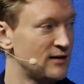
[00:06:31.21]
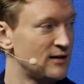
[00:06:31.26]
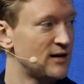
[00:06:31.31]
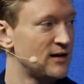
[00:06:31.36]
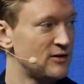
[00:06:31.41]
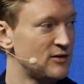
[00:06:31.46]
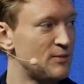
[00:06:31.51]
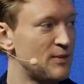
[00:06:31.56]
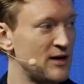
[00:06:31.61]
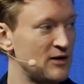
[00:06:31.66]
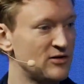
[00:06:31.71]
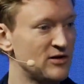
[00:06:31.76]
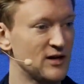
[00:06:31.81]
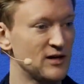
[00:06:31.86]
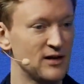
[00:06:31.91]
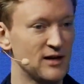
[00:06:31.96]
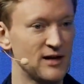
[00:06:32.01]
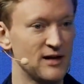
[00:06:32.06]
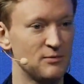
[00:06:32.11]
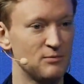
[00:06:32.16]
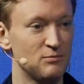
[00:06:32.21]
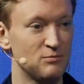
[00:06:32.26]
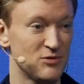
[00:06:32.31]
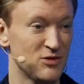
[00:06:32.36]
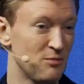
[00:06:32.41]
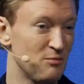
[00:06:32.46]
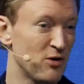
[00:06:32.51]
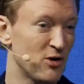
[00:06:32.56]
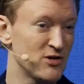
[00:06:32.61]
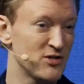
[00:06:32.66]
It's basically
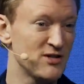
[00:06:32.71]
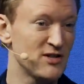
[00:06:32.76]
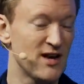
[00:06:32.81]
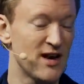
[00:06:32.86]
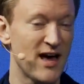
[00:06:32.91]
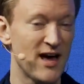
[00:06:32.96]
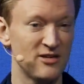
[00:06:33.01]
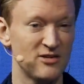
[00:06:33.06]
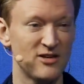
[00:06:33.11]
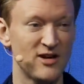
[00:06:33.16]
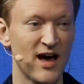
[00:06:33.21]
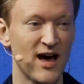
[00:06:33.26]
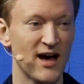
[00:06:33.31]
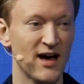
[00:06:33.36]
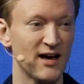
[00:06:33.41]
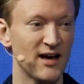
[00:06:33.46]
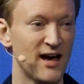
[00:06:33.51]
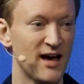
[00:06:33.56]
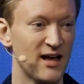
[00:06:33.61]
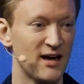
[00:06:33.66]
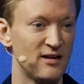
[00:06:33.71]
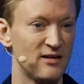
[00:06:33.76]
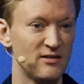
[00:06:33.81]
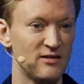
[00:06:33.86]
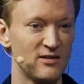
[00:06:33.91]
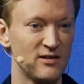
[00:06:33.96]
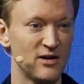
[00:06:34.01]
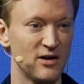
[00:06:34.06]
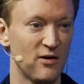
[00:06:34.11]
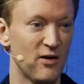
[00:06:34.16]
some parts of the NASDAQ and,
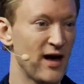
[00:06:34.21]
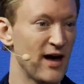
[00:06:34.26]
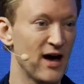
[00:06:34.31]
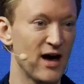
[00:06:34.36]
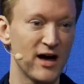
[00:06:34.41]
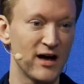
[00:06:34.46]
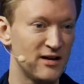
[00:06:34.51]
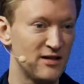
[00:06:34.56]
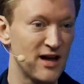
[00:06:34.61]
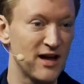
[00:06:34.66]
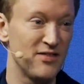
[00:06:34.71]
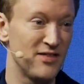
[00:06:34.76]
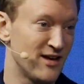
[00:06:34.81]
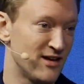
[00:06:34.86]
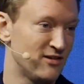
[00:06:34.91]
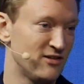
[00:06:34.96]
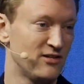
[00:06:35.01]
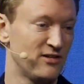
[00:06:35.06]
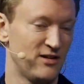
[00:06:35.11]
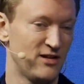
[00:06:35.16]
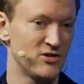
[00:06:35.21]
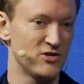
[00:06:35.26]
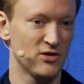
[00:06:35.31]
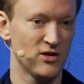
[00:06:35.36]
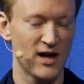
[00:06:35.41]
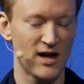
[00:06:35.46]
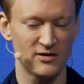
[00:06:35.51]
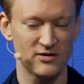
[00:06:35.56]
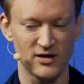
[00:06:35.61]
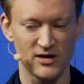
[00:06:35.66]
you know, AI and this digital
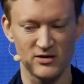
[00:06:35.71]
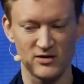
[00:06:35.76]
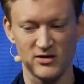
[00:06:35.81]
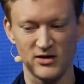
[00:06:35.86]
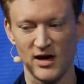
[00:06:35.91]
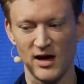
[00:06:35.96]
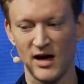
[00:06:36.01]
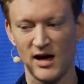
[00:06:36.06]
assets.